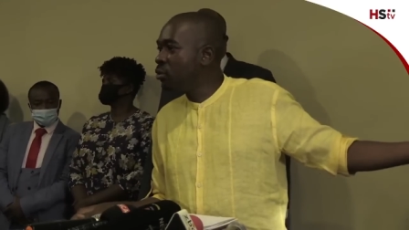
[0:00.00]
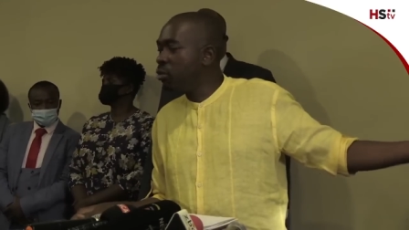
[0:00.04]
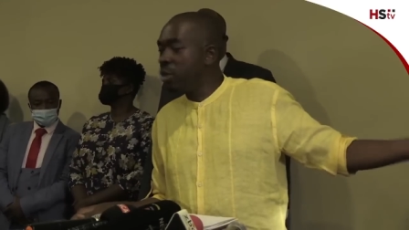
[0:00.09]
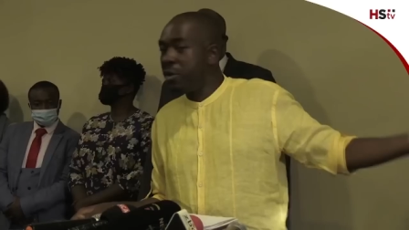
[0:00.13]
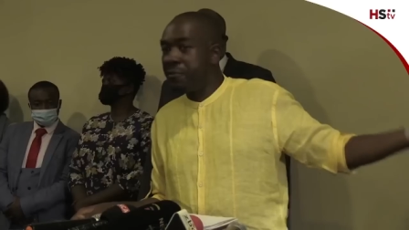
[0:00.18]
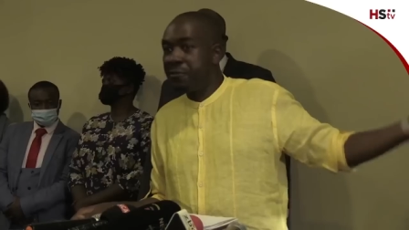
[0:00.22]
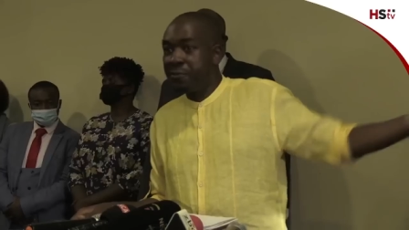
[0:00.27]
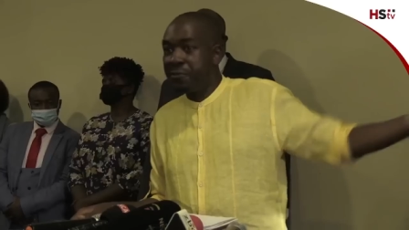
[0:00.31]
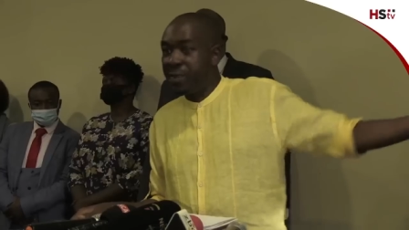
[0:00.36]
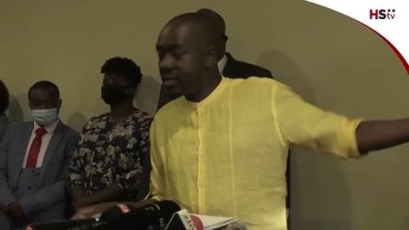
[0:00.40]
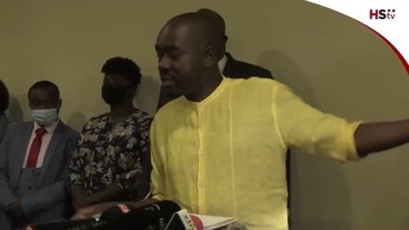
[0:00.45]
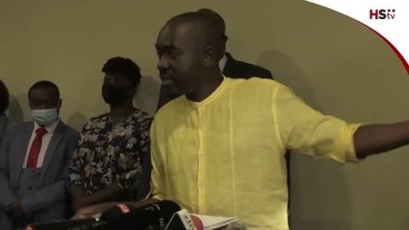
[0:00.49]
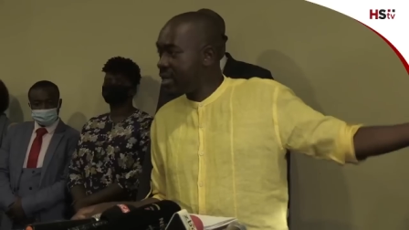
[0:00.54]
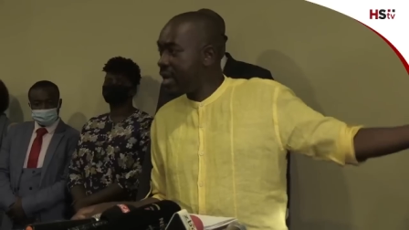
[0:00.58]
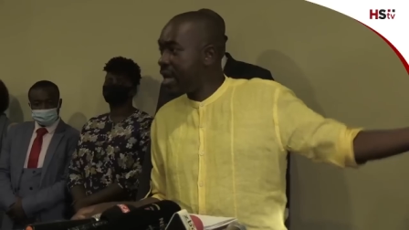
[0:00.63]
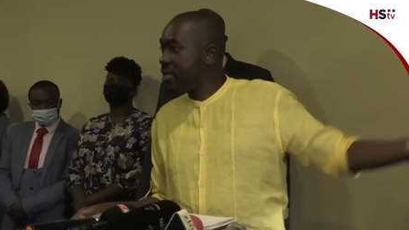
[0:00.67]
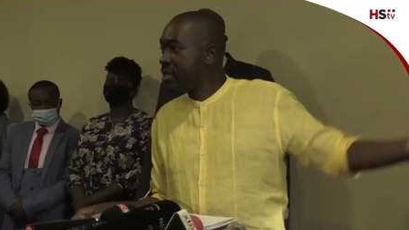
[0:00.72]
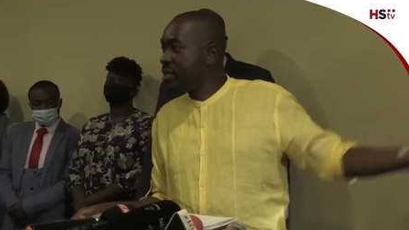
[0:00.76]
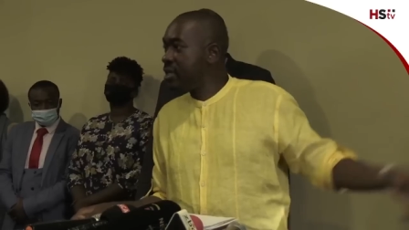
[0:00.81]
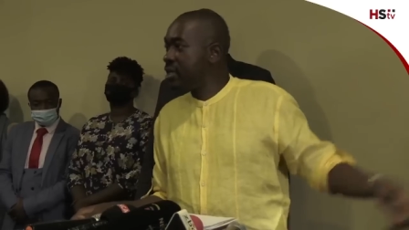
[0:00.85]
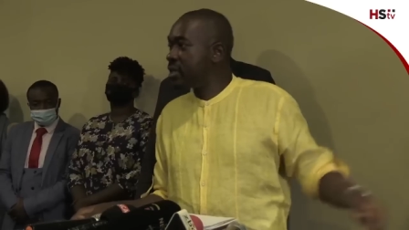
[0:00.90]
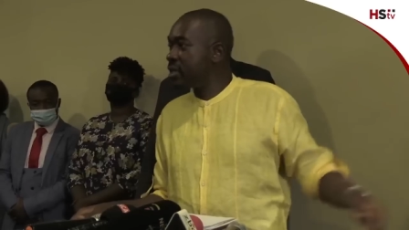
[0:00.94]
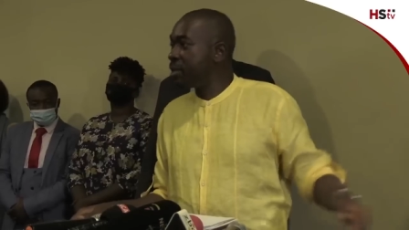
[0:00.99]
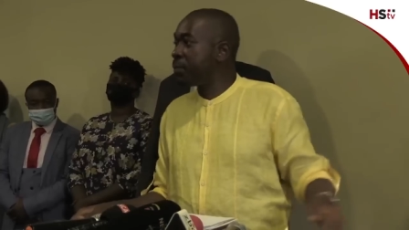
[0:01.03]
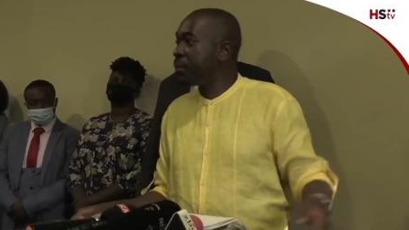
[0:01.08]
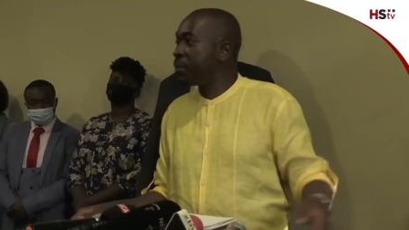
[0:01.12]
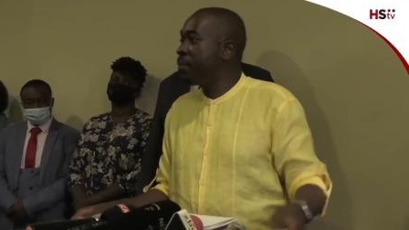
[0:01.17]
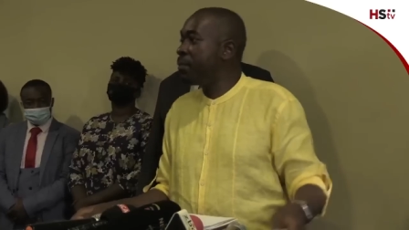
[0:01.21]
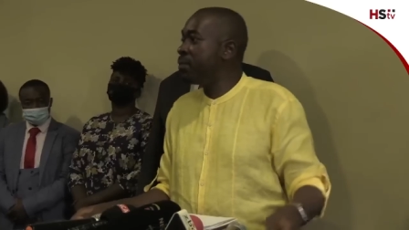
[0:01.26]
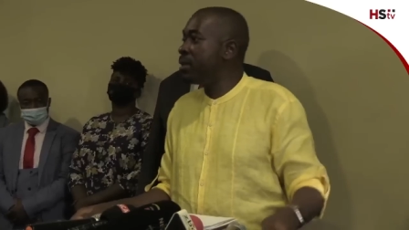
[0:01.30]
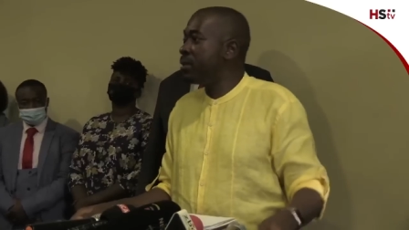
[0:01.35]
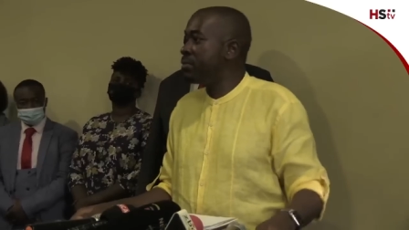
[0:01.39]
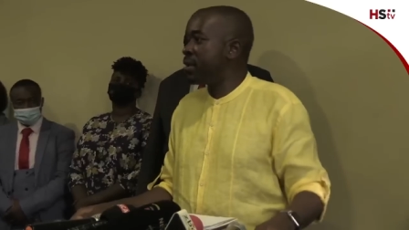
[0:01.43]
We fixed the I C T
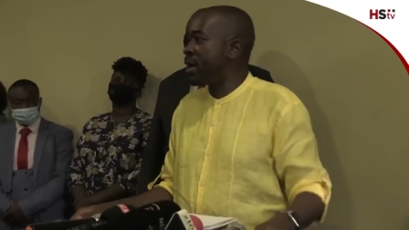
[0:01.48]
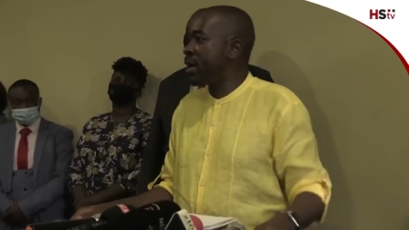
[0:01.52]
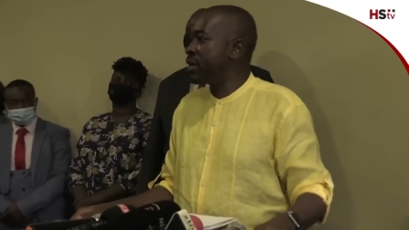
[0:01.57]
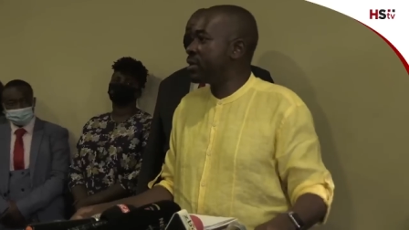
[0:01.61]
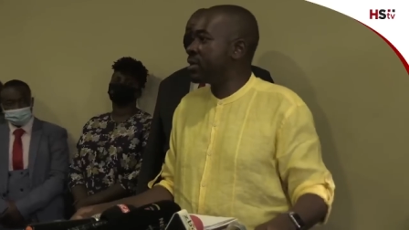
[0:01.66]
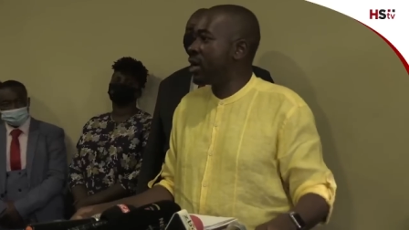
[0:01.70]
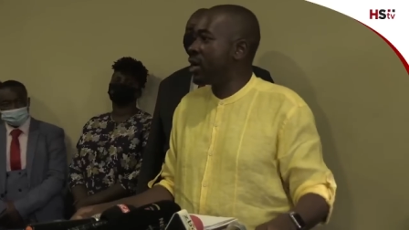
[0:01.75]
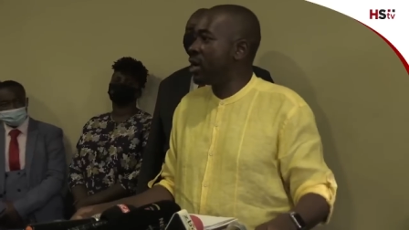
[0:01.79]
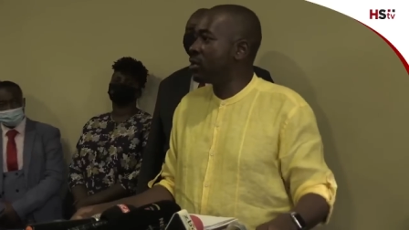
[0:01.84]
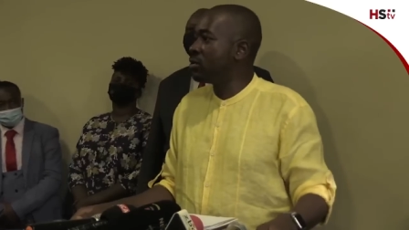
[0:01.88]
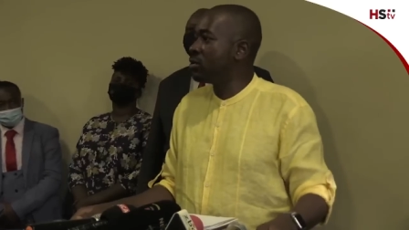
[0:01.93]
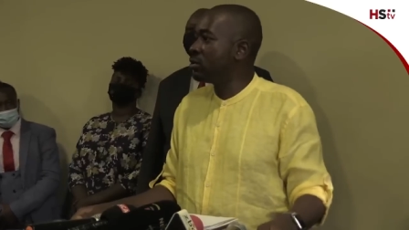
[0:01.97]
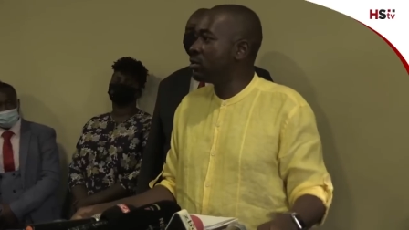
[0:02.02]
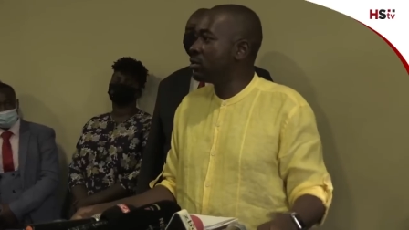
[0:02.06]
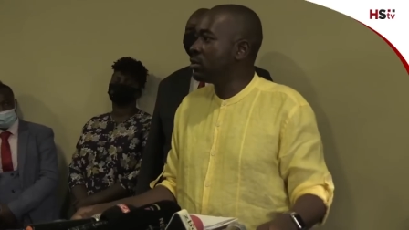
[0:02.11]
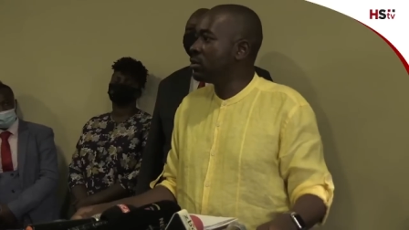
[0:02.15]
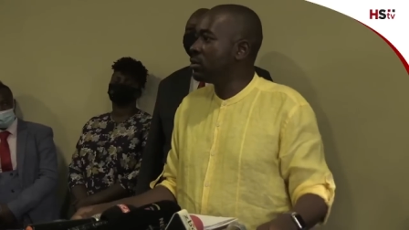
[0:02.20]
problem right now.